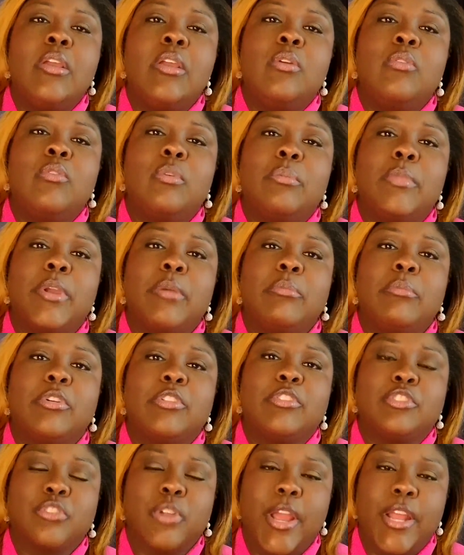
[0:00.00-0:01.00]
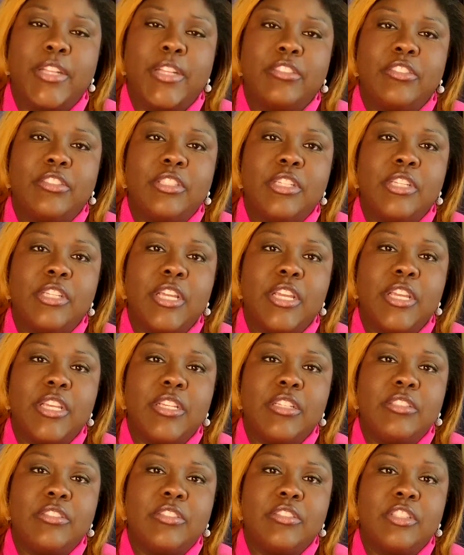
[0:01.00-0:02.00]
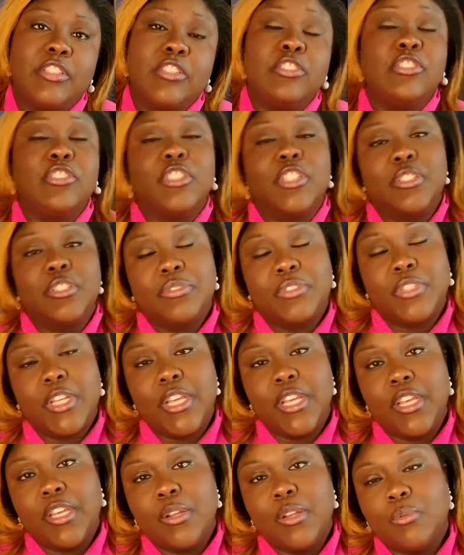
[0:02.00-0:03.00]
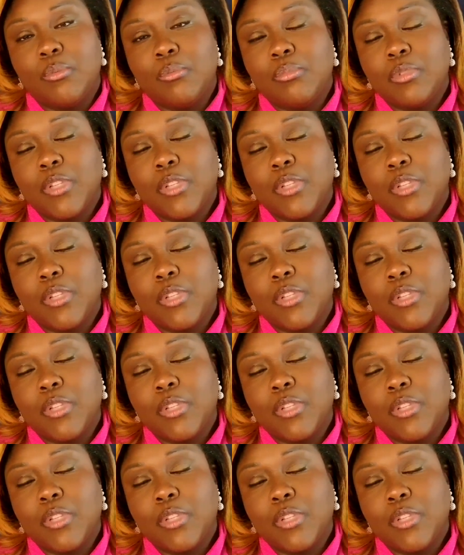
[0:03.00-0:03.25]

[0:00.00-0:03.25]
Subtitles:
remember strategy is a shift in